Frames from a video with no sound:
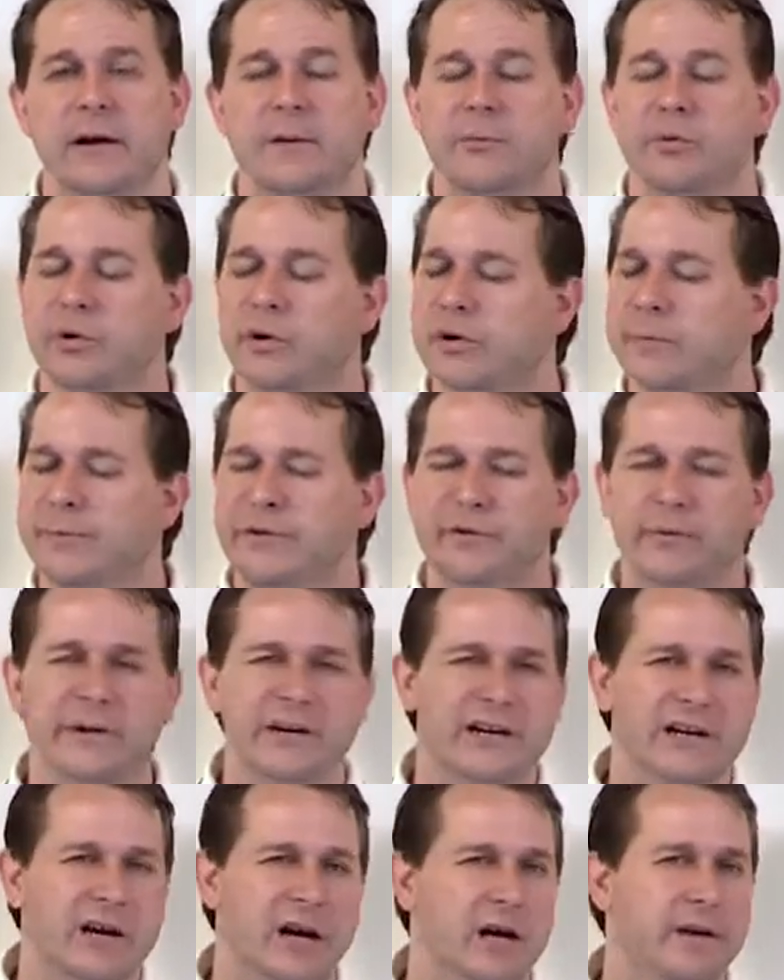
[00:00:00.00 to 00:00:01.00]
We're going to be doing
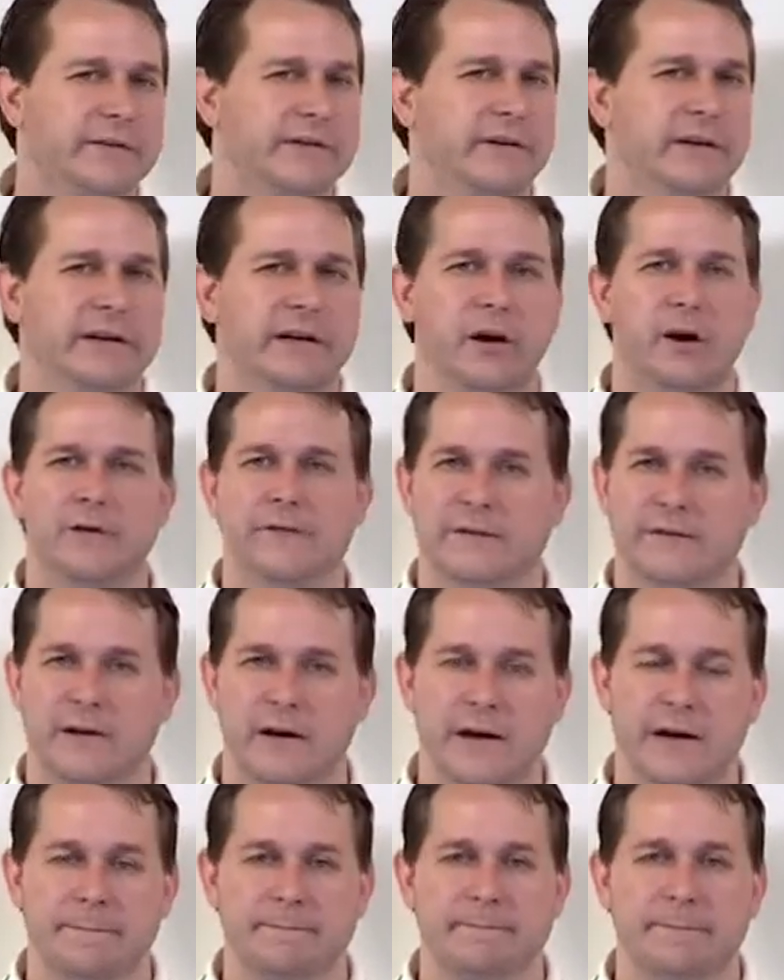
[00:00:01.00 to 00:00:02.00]
it constantly all the
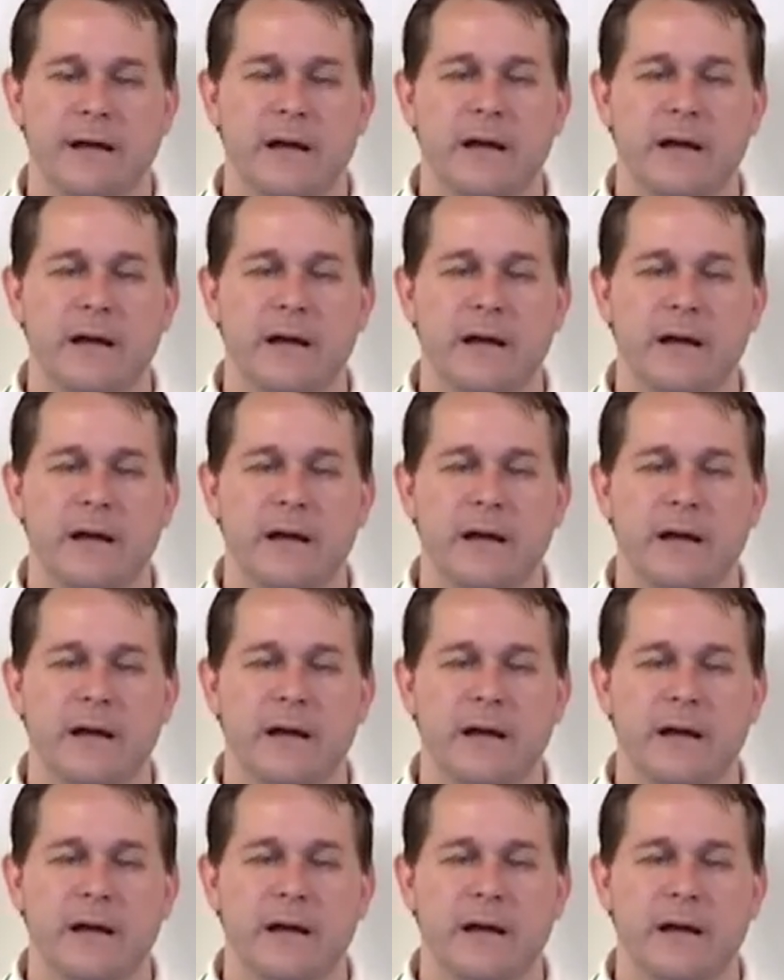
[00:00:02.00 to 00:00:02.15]
time.